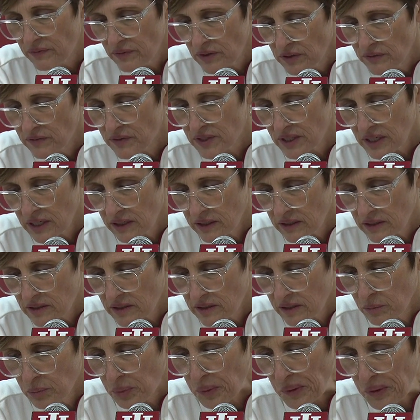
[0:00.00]
you've seen
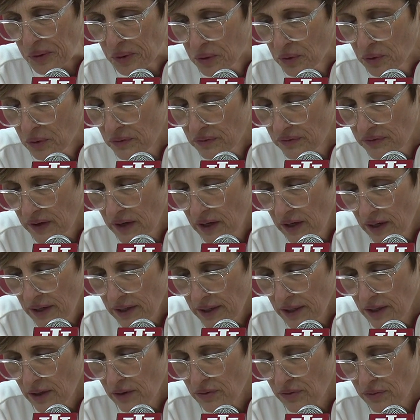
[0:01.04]
us improve,
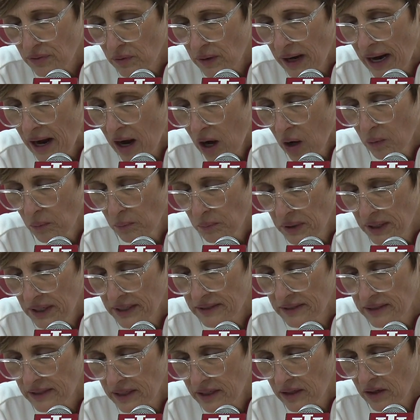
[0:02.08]
you know, throughout.
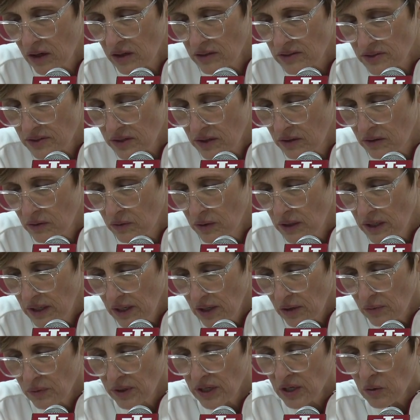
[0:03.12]
But it also
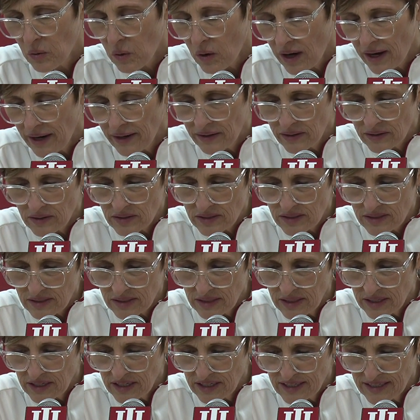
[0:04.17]
requires,
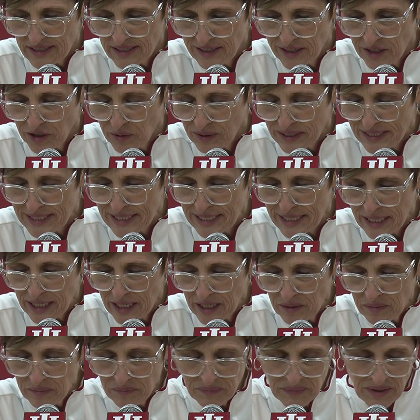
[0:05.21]
you know, a
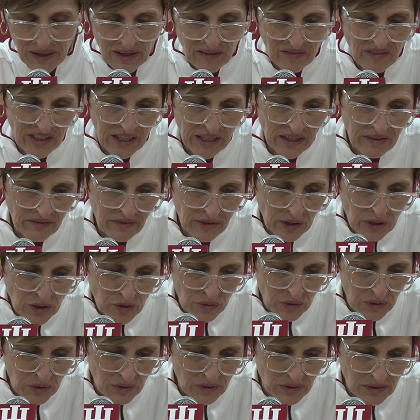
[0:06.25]
team of
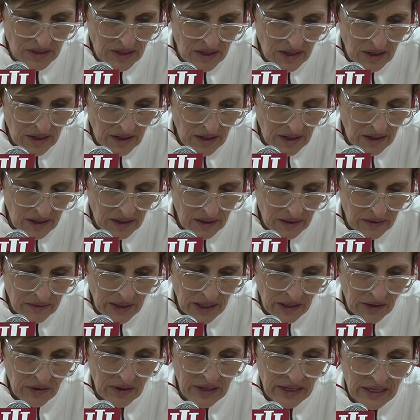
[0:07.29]
individuals
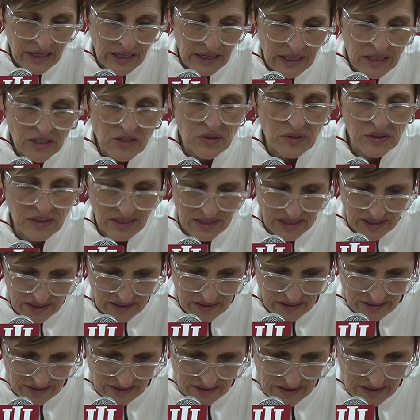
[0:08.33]
that are
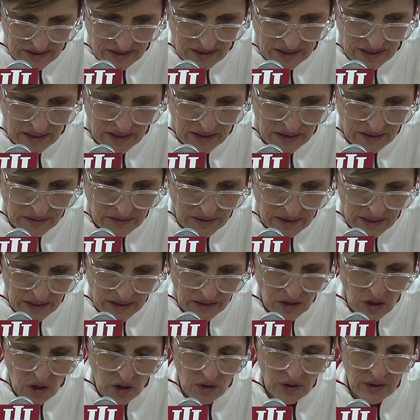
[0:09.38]
interested
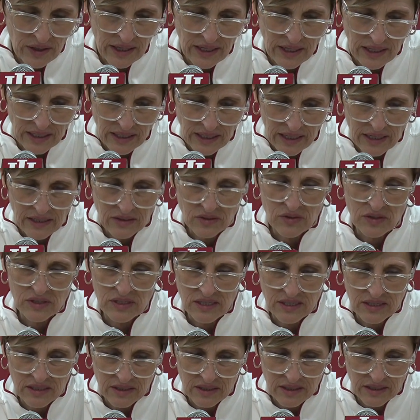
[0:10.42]
in guarding and
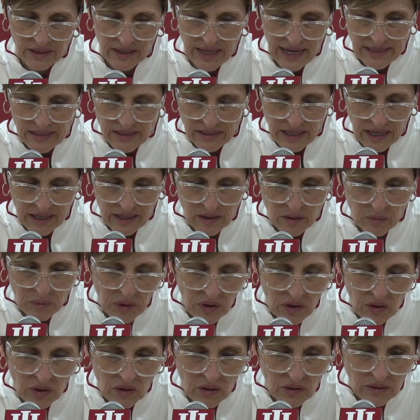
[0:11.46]
interested in that side of the
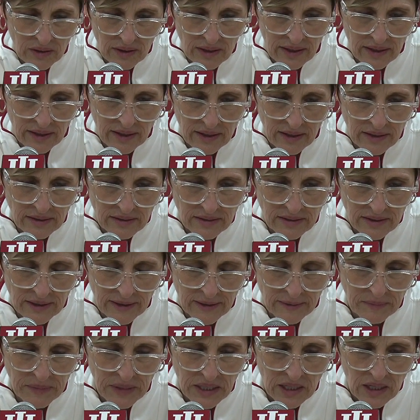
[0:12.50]
ball. And,
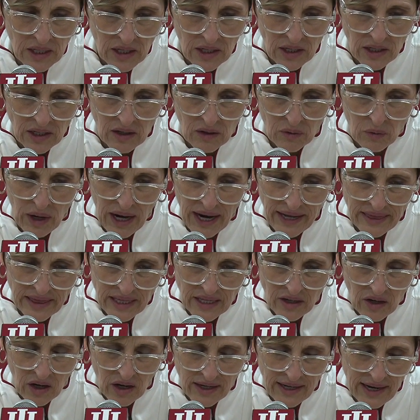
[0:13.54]
you know, I
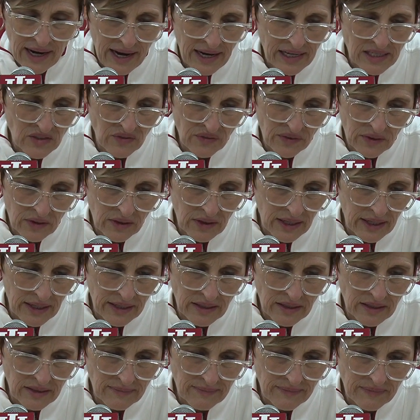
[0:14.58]
think our guys feel like,